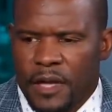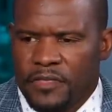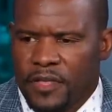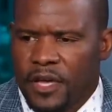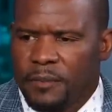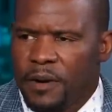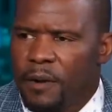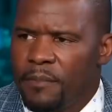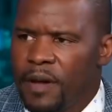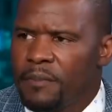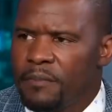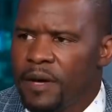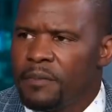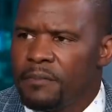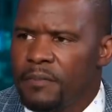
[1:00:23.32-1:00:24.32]
I think about
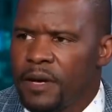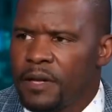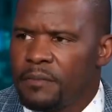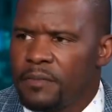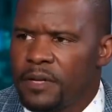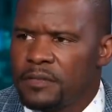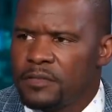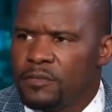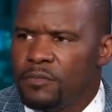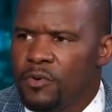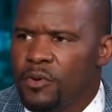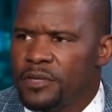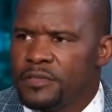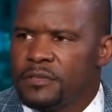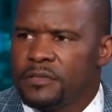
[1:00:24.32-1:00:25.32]
my, my, my, my, two
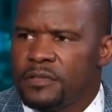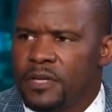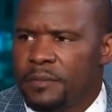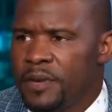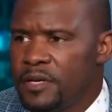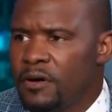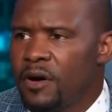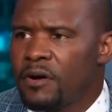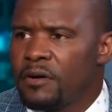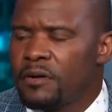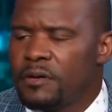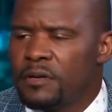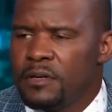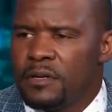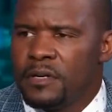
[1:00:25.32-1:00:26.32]
boys and my daughter.
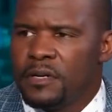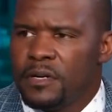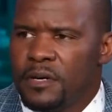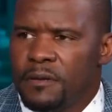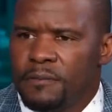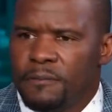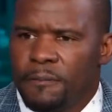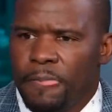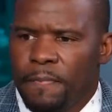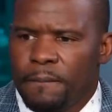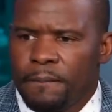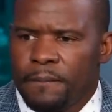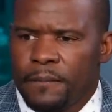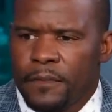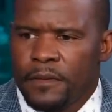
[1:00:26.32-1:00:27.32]
Um,
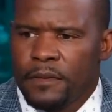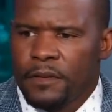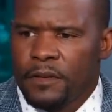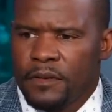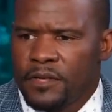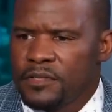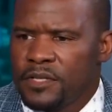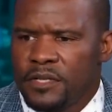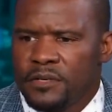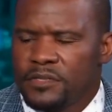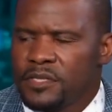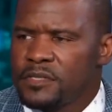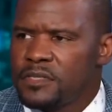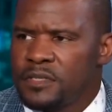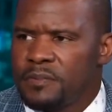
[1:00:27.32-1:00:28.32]
and there's, there
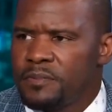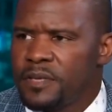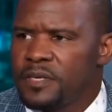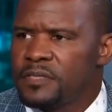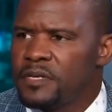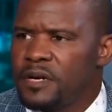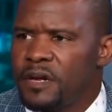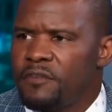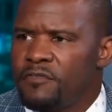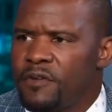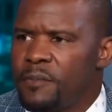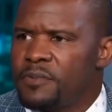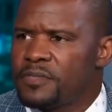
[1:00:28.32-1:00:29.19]
just simply isn't enough